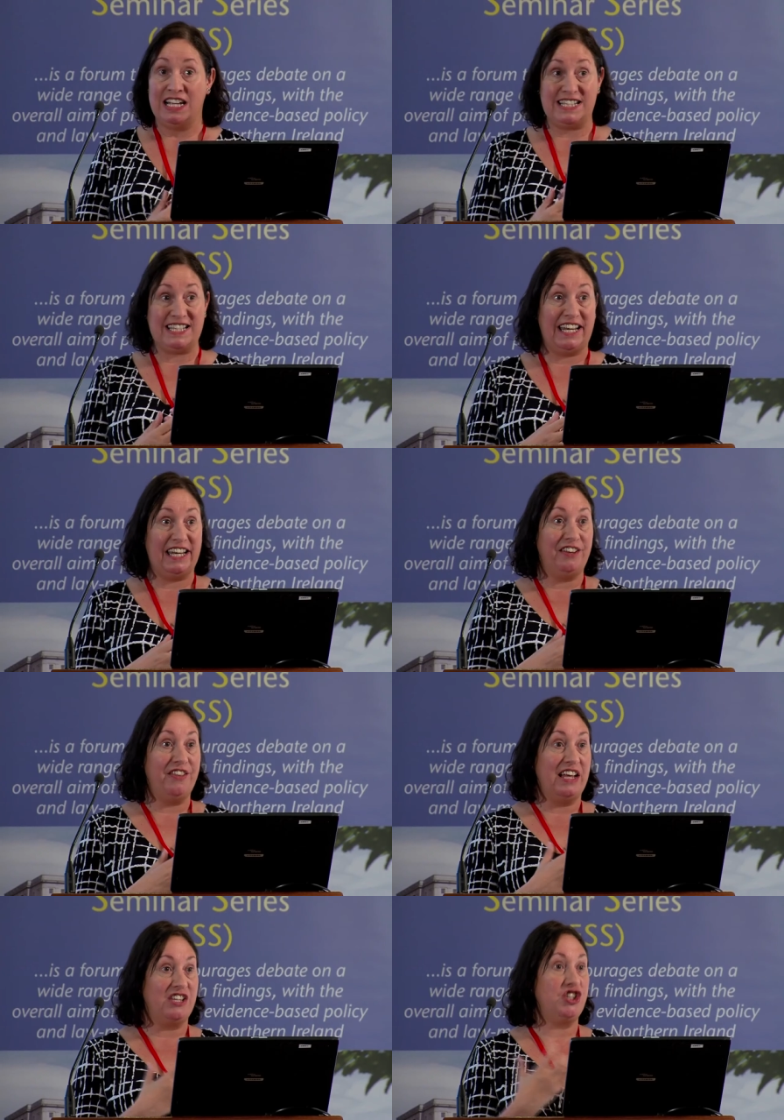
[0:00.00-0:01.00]
seeing
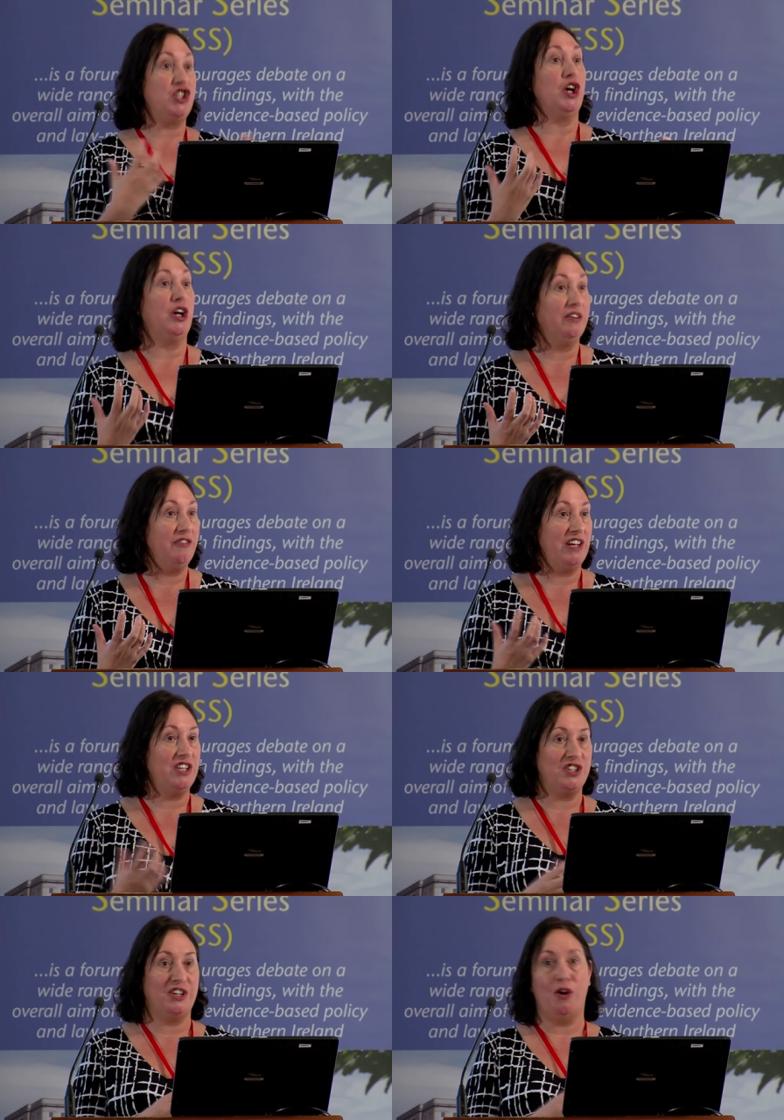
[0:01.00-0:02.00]
this shared
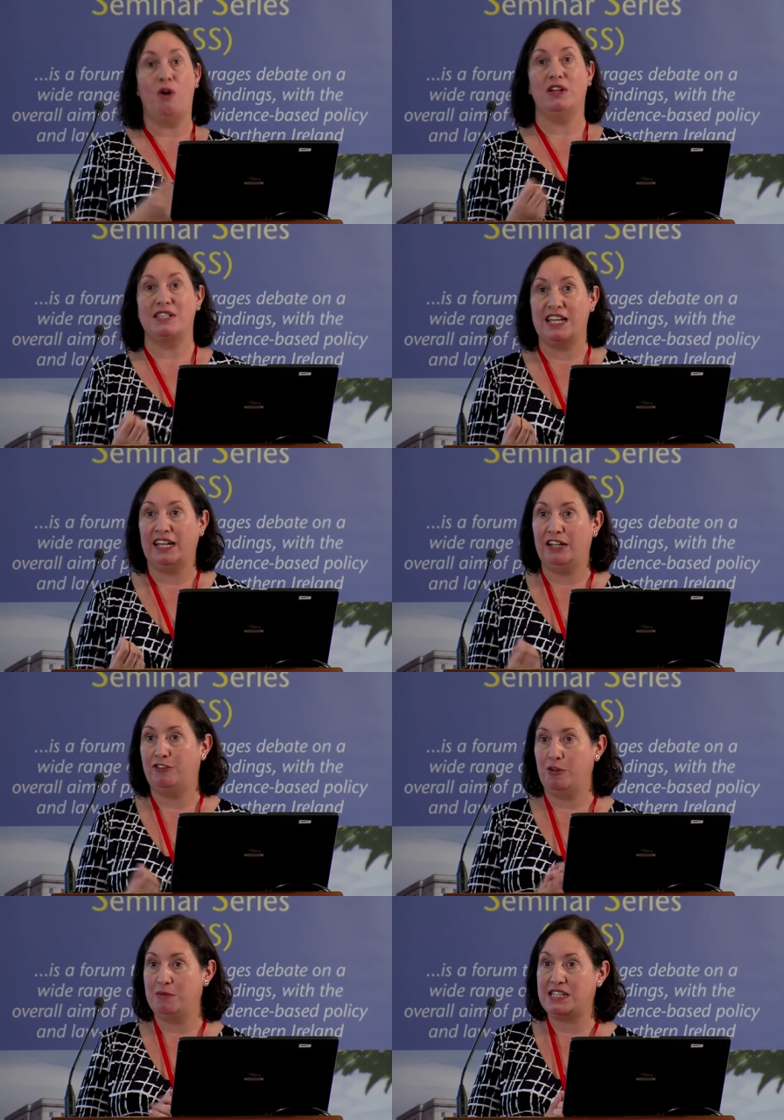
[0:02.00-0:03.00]
vision, all singing
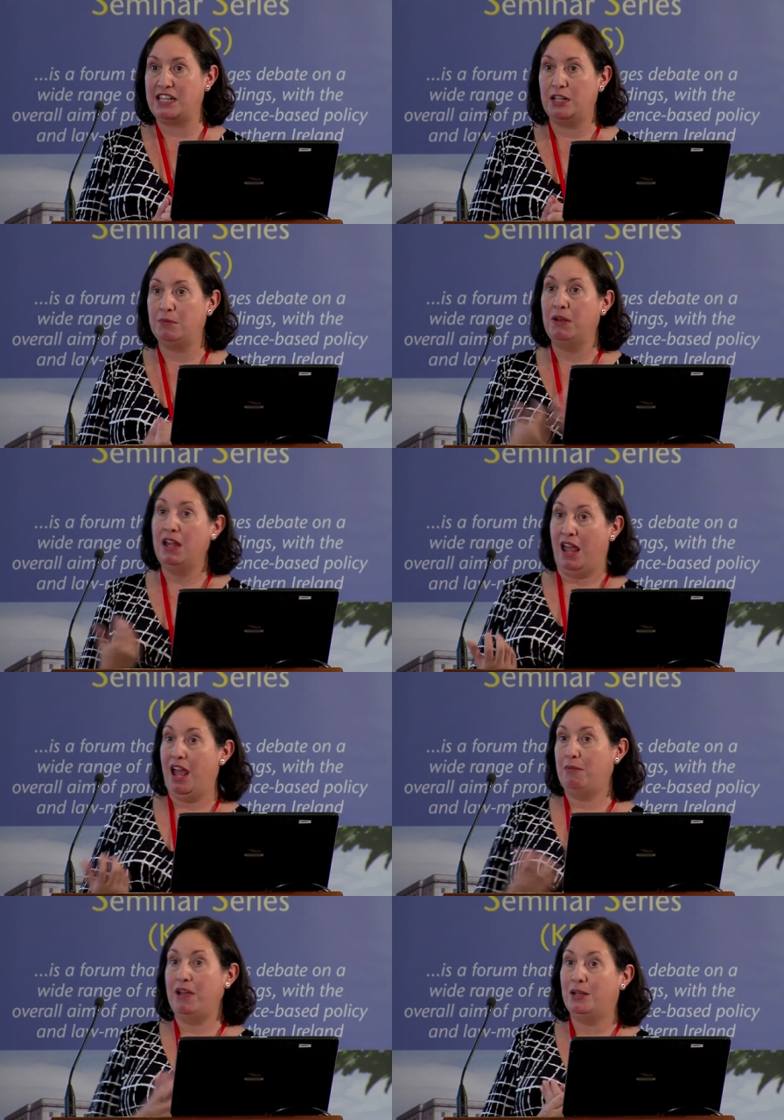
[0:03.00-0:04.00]
from the same
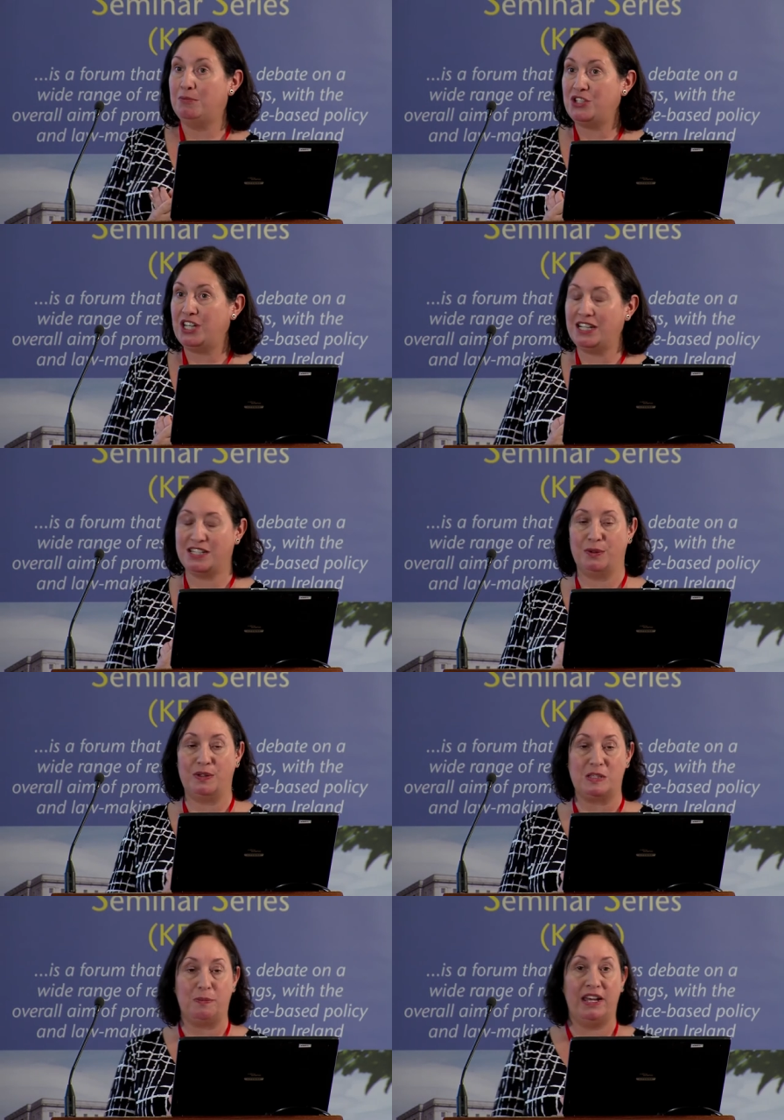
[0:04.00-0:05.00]
um, hymn sheet, so
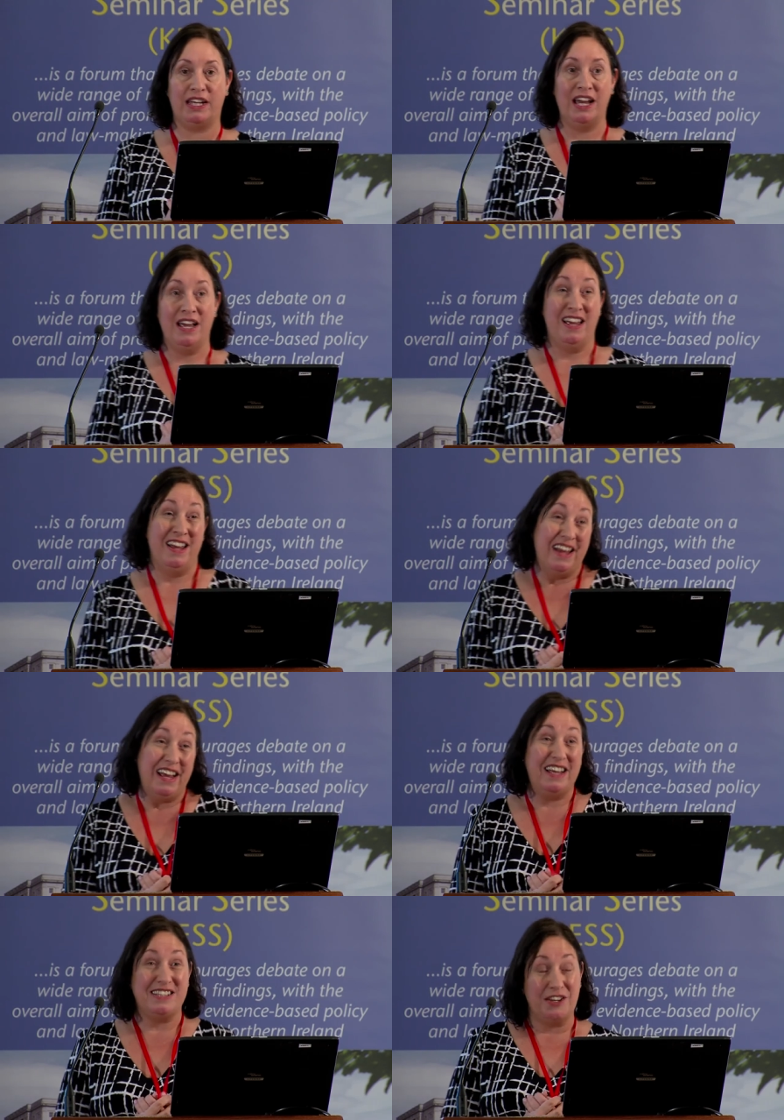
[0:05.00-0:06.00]
to speak,
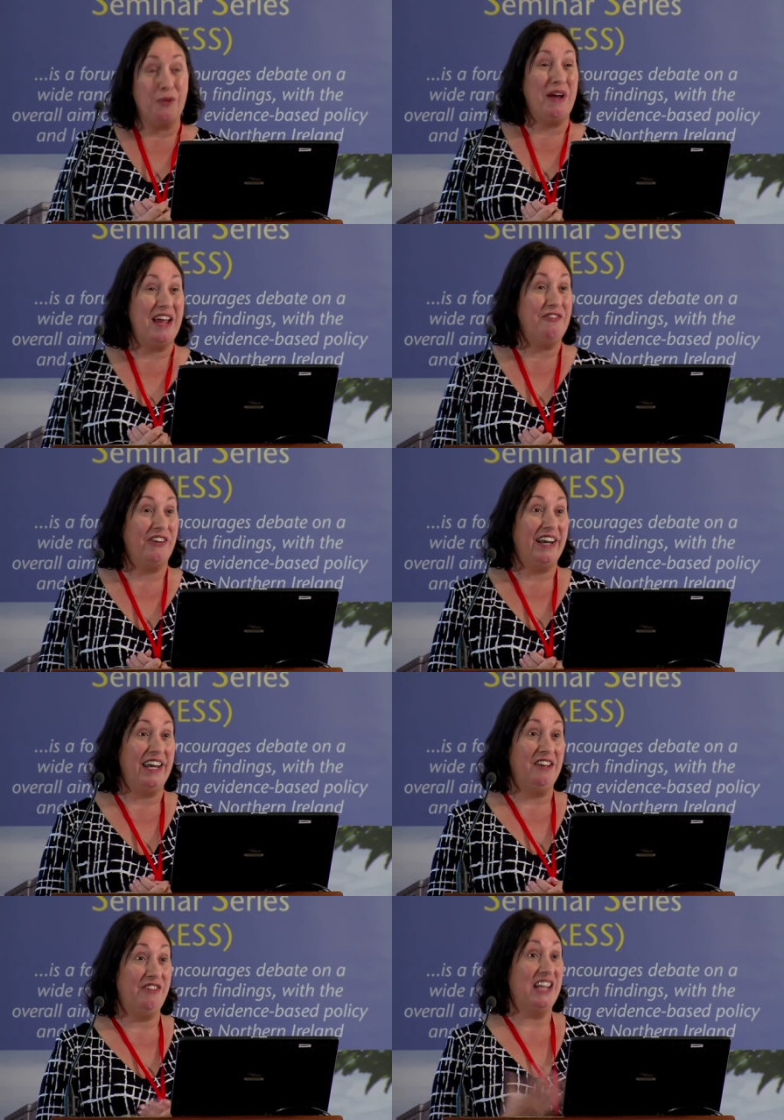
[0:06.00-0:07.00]
is in a way
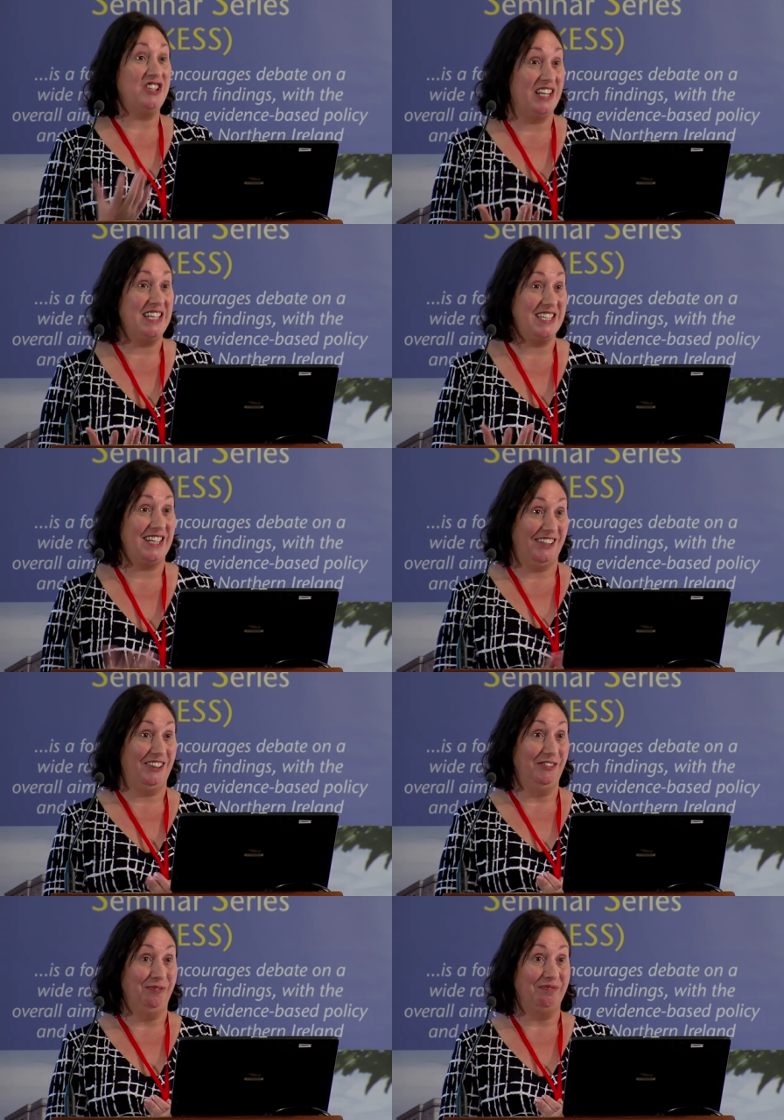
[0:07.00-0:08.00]
very evangelistical.